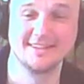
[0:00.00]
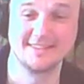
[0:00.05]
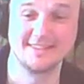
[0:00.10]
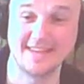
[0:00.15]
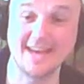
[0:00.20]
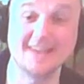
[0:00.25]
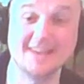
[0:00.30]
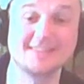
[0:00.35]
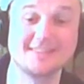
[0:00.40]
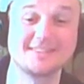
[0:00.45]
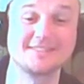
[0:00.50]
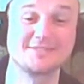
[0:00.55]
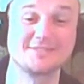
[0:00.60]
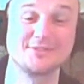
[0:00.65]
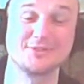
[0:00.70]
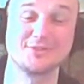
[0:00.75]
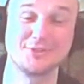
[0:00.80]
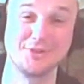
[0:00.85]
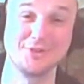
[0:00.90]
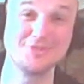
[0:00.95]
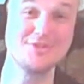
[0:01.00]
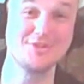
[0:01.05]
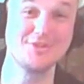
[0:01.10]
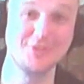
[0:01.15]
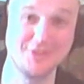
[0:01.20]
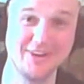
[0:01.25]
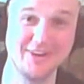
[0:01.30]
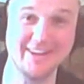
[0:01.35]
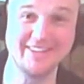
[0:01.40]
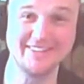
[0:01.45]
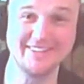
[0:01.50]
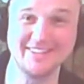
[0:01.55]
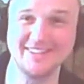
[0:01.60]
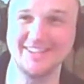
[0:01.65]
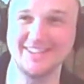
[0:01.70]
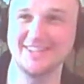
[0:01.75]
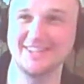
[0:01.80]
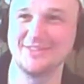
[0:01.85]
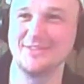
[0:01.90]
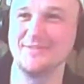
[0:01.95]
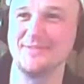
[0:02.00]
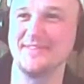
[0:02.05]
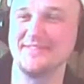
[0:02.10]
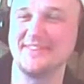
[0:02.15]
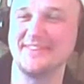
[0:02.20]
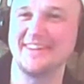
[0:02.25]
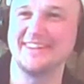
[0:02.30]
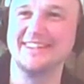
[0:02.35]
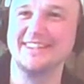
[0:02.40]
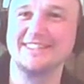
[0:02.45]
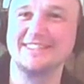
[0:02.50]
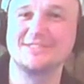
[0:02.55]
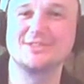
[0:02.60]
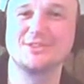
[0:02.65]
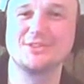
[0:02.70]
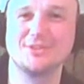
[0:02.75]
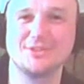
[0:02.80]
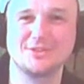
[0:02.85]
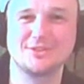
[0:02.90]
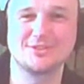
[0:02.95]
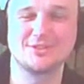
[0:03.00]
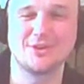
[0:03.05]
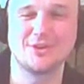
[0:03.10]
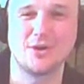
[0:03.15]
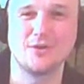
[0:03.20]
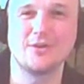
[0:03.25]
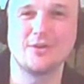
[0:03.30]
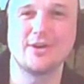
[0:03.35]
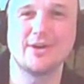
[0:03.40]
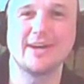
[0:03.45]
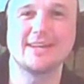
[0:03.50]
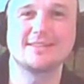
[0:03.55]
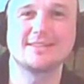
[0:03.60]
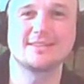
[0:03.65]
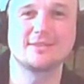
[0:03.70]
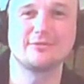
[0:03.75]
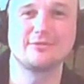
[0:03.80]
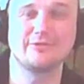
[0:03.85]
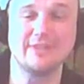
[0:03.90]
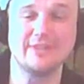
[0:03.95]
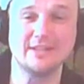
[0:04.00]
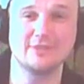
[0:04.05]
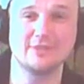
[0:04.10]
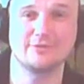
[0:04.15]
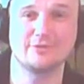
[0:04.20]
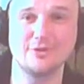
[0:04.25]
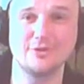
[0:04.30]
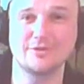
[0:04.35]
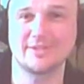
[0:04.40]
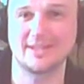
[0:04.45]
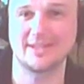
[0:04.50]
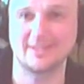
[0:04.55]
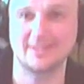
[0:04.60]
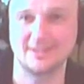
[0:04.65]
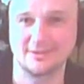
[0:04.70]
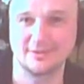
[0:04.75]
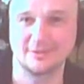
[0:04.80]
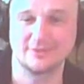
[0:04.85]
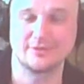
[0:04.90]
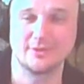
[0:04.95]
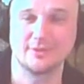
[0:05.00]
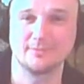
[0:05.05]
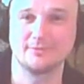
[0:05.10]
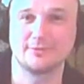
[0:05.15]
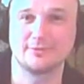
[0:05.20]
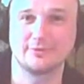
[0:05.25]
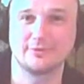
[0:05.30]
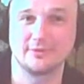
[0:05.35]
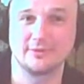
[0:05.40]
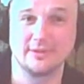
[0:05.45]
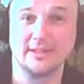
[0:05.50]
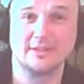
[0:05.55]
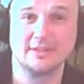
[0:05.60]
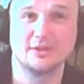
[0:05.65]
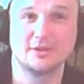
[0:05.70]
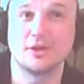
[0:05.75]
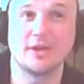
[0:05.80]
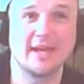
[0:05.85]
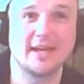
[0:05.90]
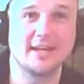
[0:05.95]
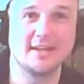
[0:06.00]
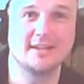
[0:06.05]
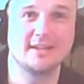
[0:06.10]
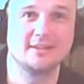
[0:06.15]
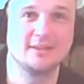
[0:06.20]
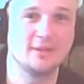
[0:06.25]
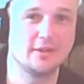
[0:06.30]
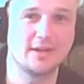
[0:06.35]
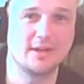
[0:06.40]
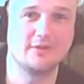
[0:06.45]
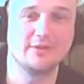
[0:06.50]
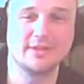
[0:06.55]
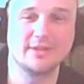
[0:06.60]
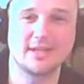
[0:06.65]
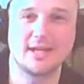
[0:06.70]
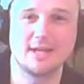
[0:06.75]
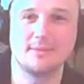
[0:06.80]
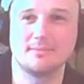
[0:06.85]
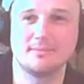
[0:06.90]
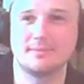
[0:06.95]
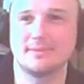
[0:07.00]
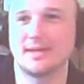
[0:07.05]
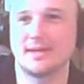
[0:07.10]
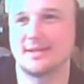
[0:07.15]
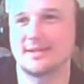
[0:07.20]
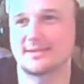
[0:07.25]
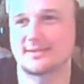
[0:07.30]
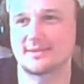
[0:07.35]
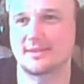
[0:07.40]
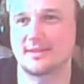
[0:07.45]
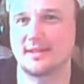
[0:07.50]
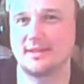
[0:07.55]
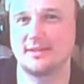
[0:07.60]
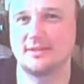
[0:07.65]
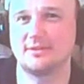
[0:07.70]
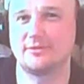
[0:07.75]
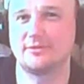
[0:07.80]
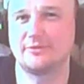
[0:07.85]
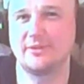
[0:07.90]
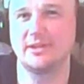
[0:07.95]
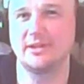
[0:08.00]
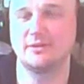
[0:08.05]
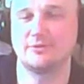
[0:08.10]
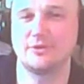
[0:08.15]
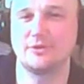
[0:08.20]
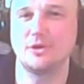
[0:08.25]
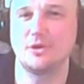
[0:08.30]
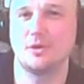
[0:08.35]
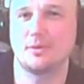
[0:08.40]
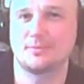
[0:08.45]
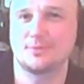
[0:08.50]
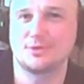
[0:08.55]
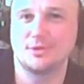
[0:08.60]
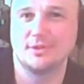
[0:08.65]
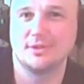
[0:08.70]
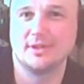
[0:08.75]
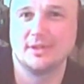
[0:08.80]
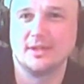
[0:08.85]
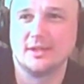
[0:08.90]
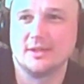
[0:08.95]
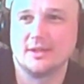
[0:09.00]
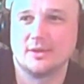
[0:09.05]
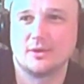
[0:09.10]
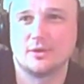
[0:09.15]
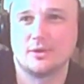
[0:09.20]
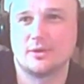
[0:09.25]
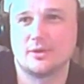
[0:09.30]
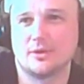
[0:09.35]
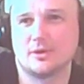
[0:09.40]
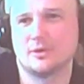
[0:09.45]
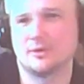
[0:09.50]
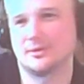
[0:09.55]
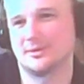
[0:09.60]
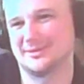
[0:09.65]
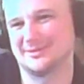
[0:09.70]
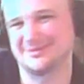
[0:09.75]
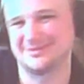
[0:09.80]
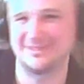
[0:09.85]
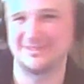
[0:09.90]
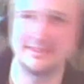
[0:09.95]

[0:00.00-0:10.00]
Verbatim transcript: yeah, this was also your idea. I remember to to override the field of view setting from not any not every game has a field of view option or or